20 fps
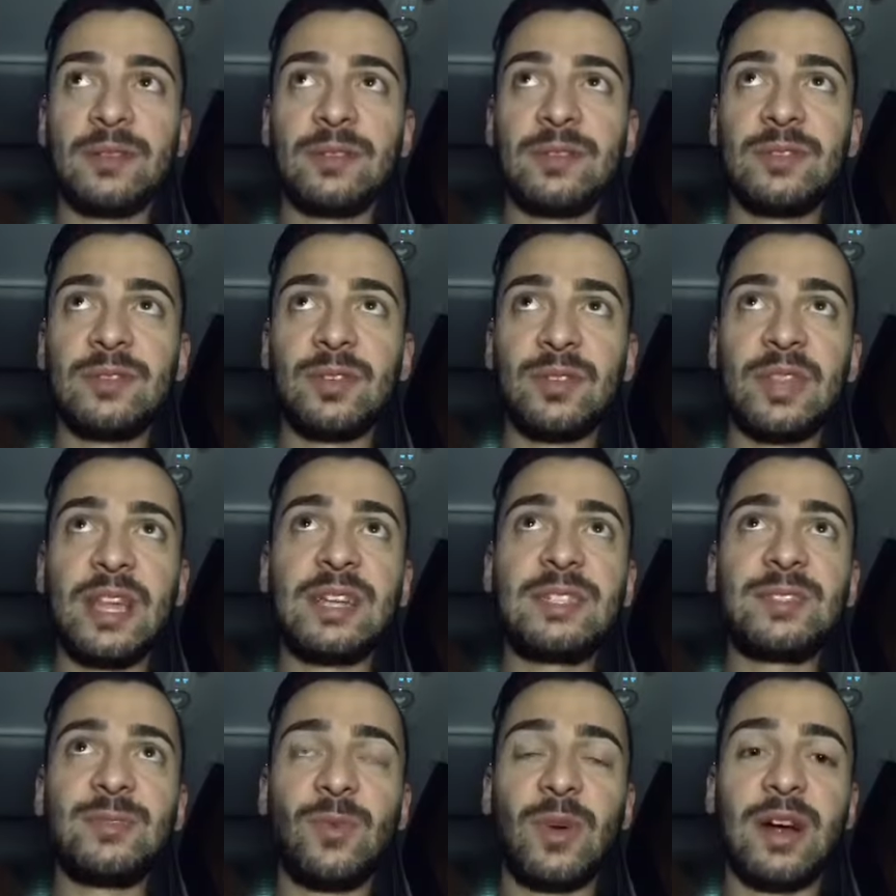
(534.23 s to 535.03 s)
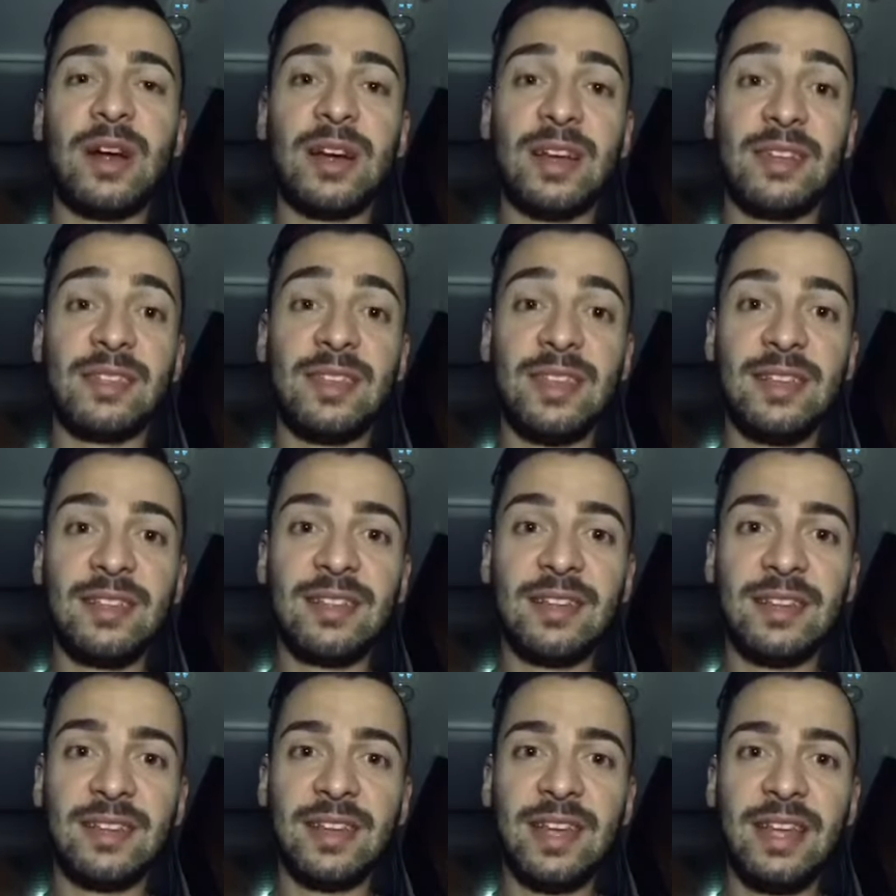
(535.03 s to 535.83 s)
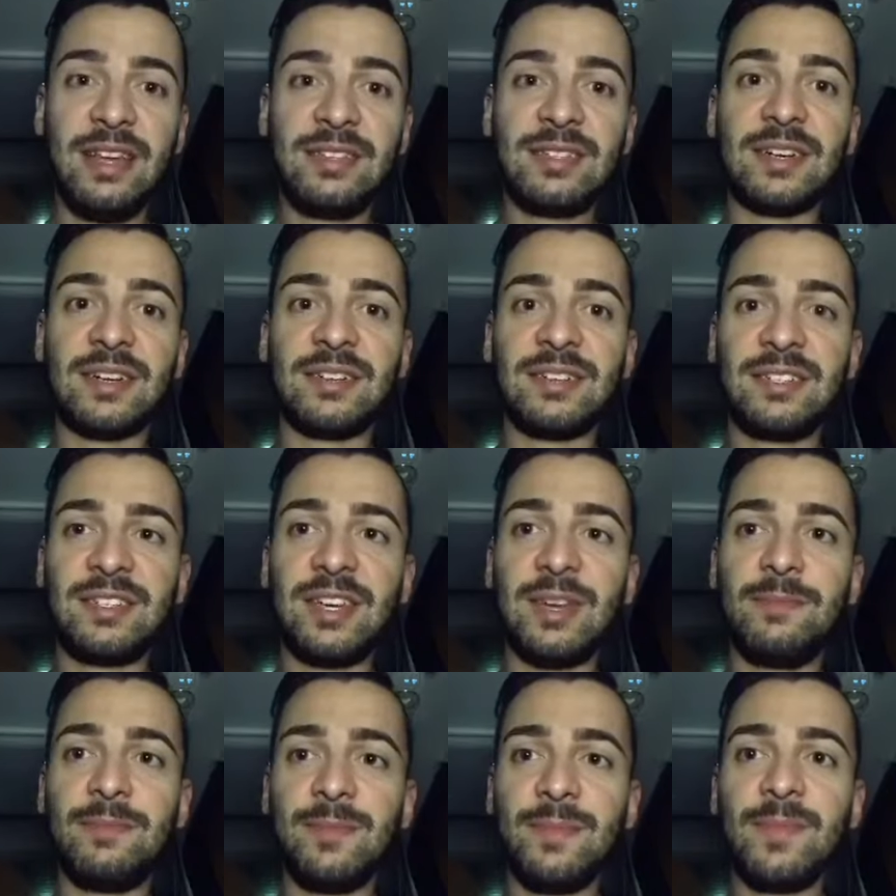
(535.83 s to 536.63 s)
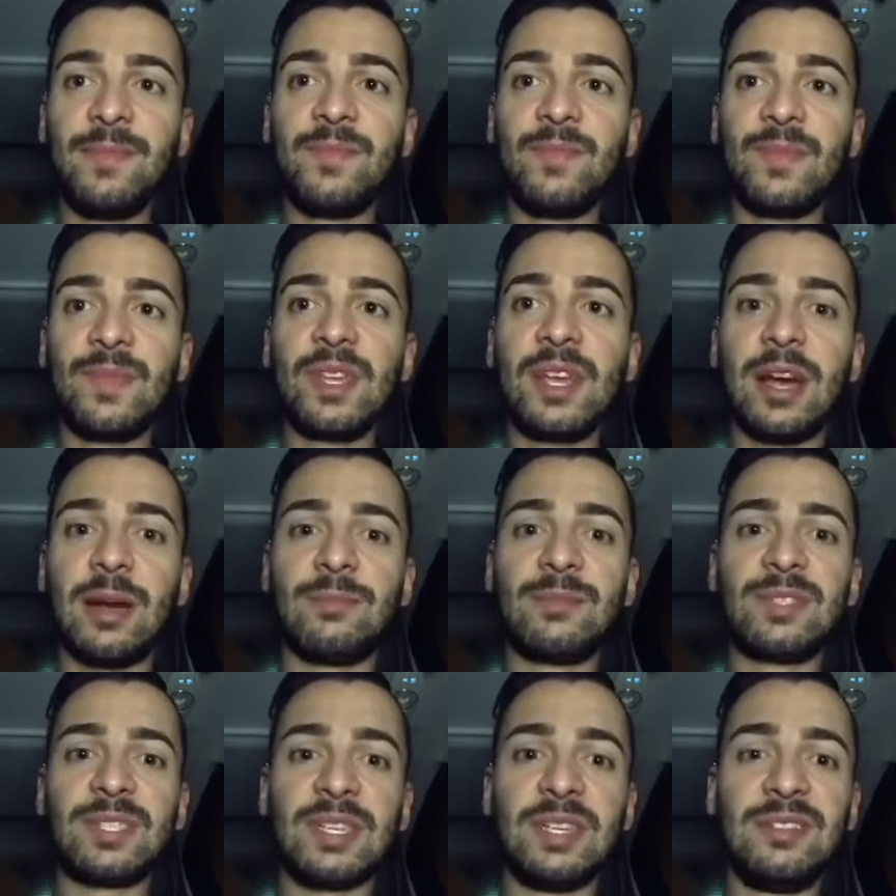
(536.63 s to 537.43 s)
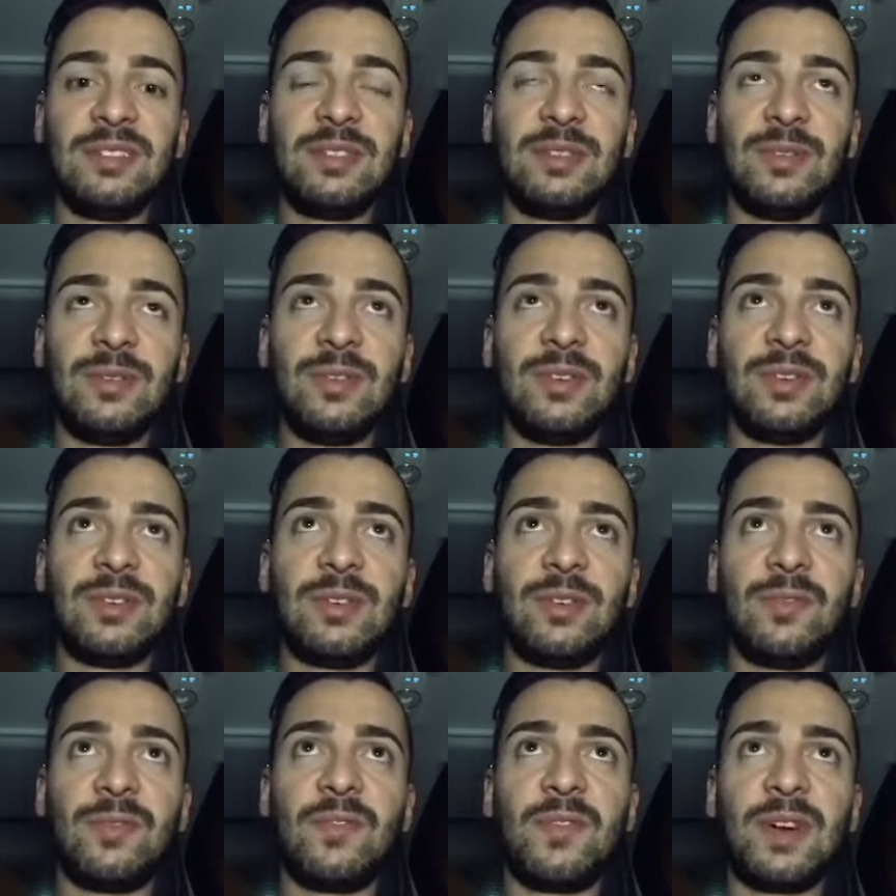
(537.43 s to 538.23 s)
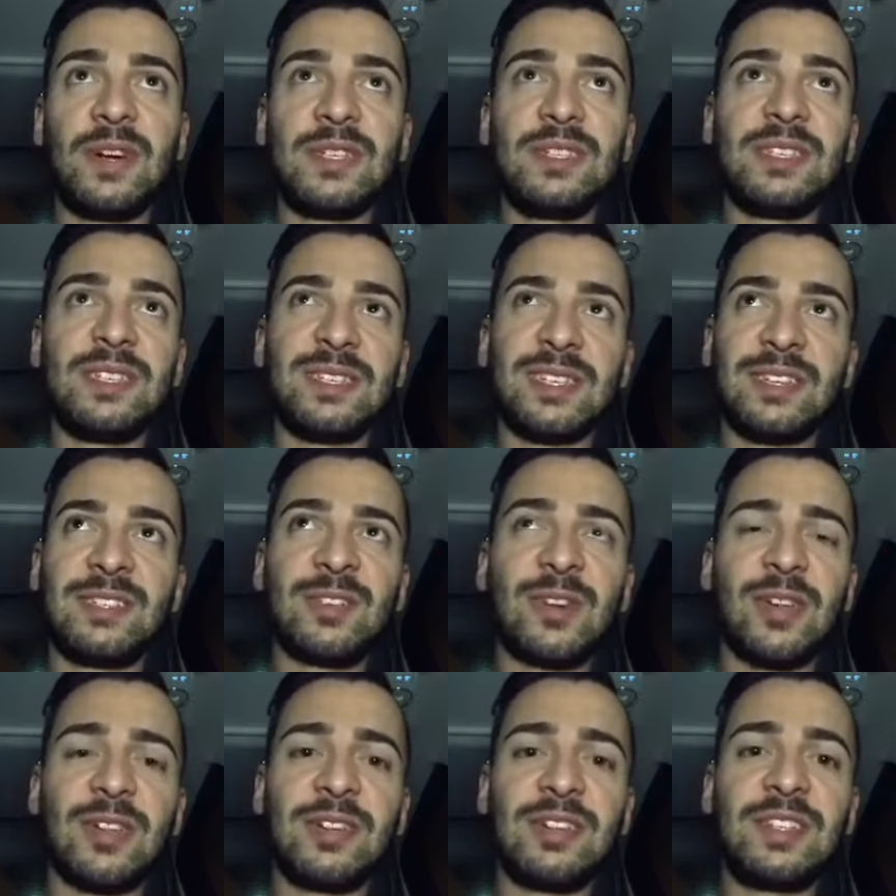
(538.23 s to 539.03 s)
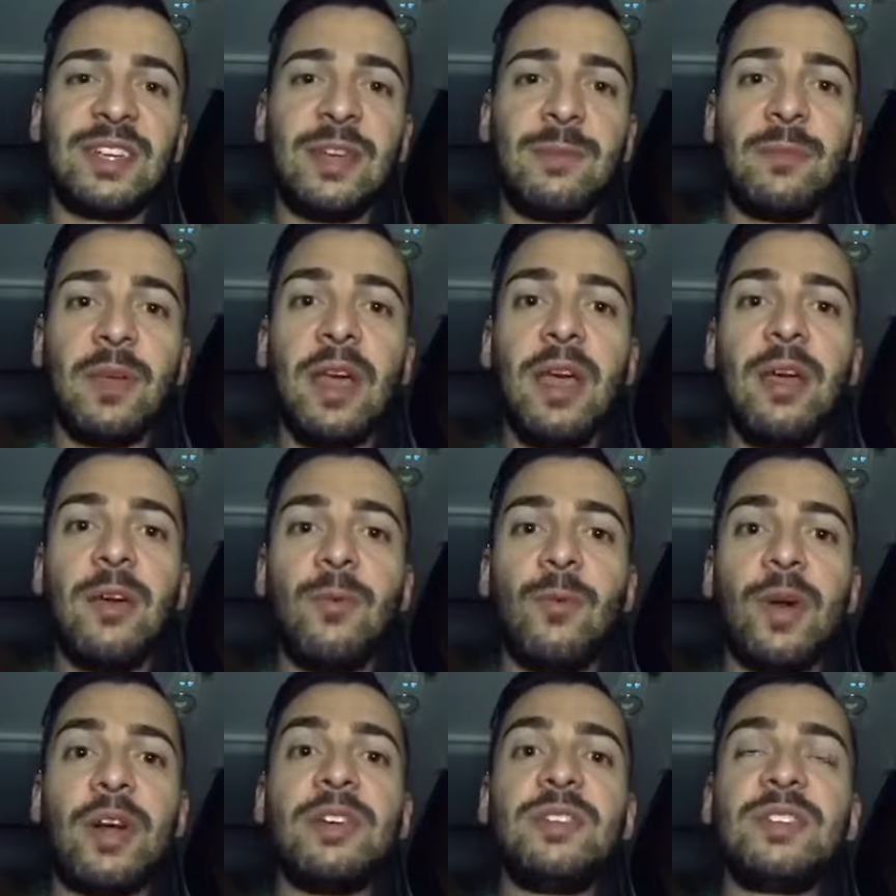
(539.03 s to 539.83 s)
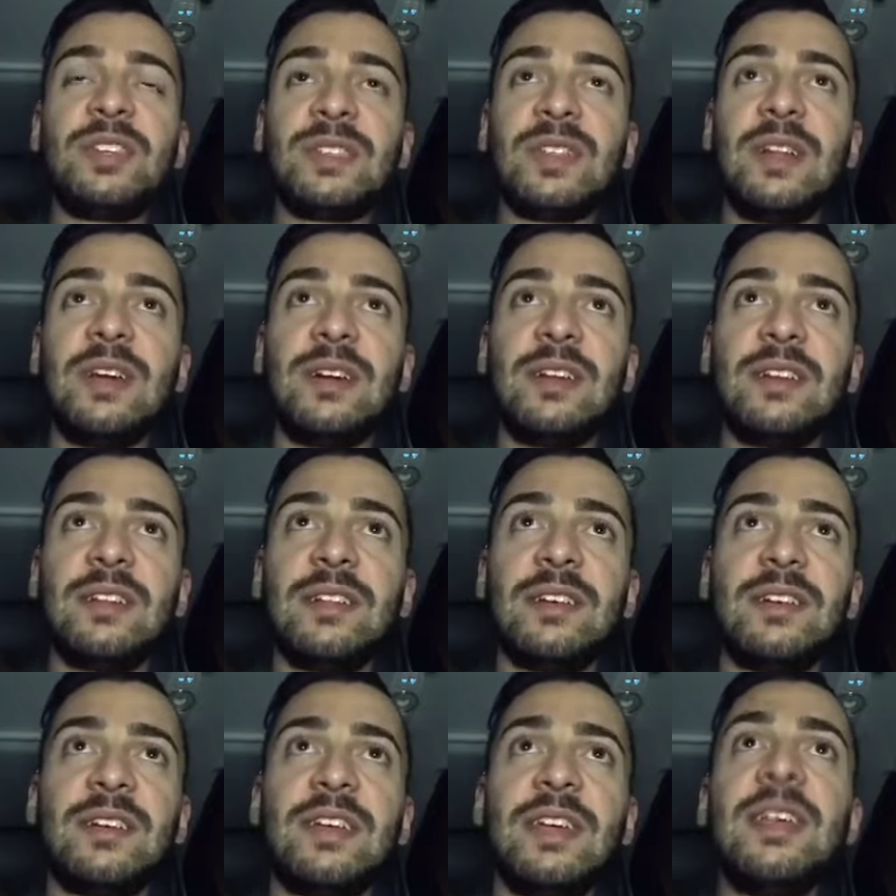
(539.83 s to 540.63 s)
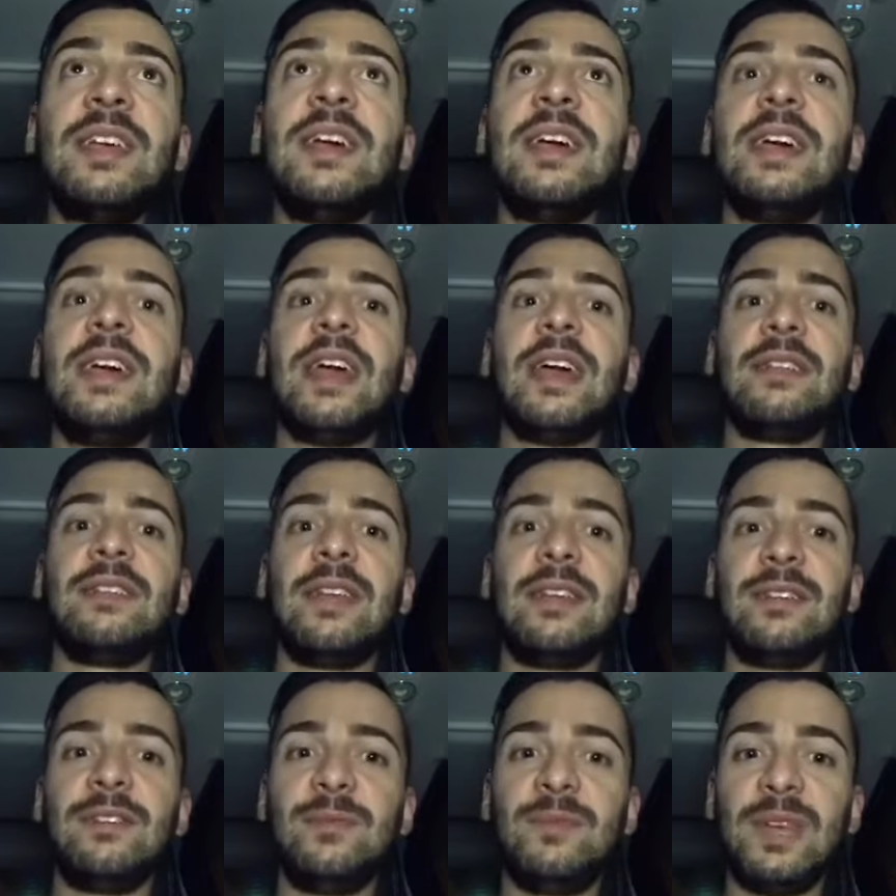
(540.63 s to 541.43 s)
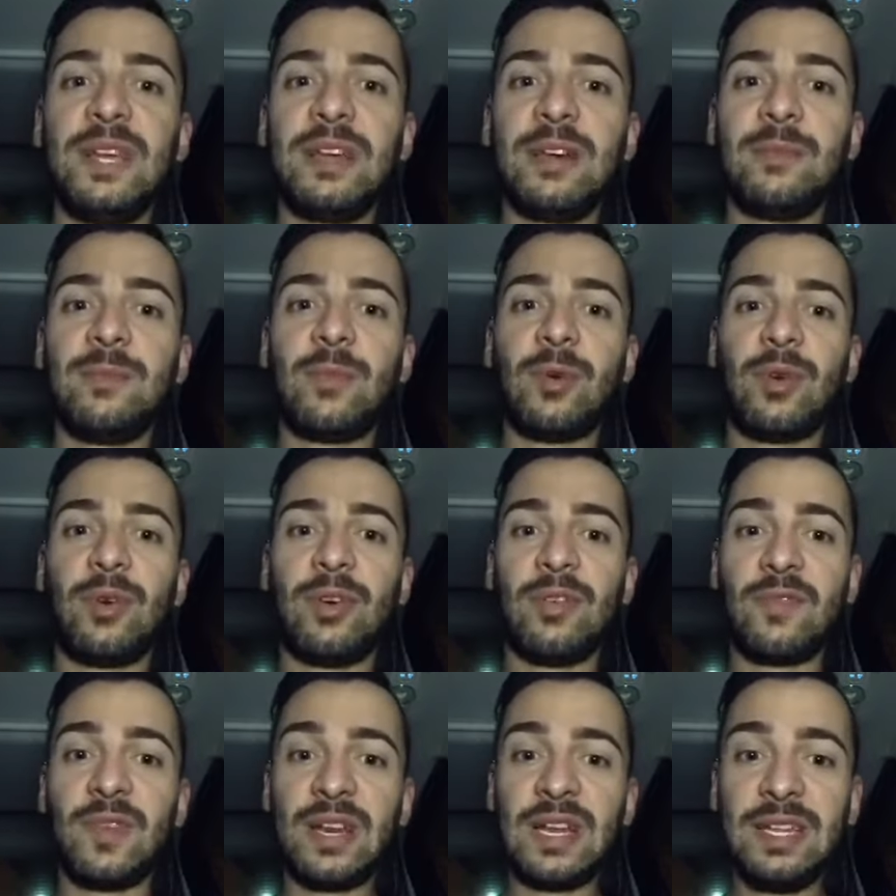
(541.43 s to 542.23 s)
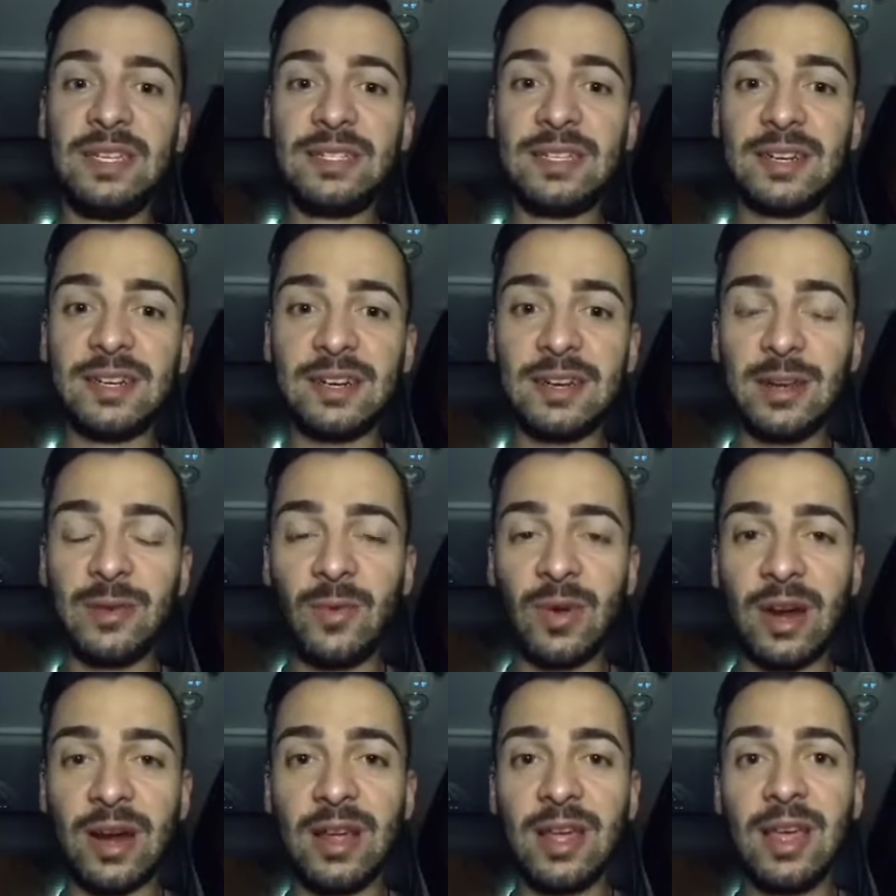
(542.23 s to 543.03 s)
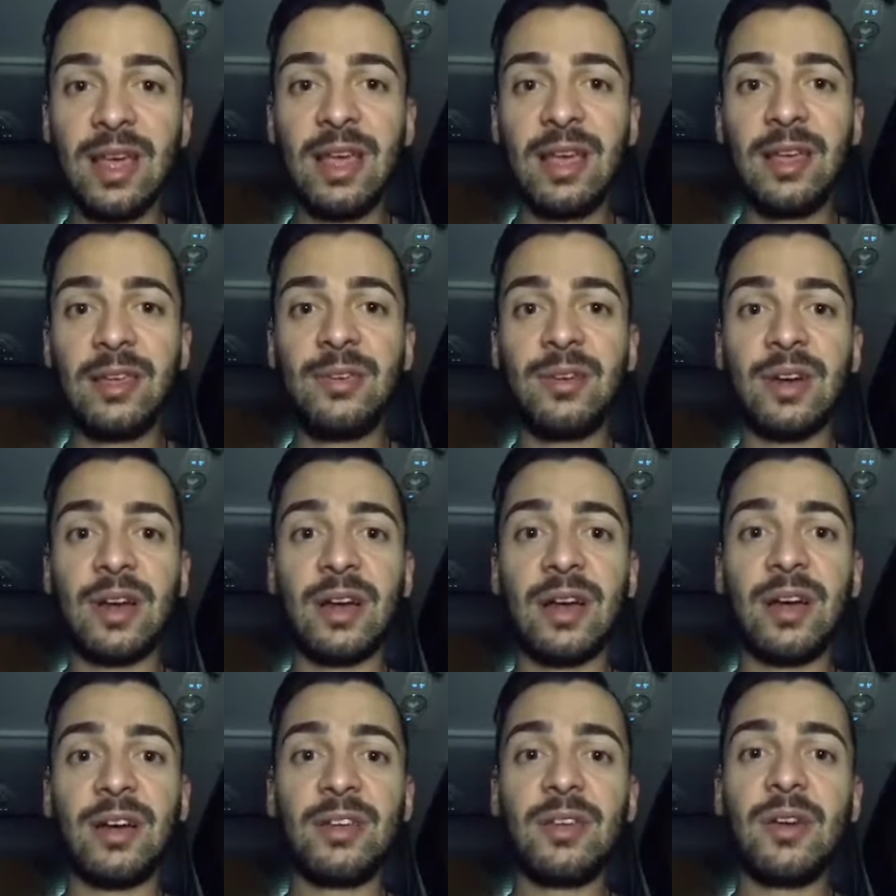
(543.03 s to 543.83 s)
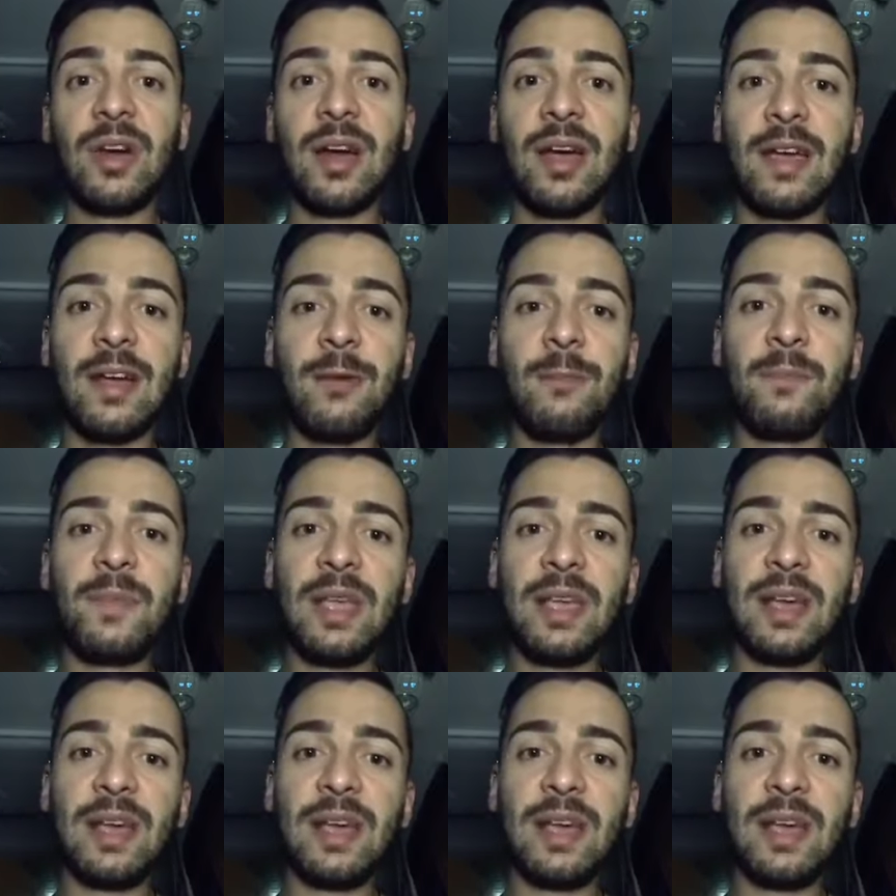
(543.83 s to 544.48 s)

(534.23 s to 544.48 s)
So that's where I think the internship comes into. First is a scholarship where you're just learning, and then you become more of an intern where you're helping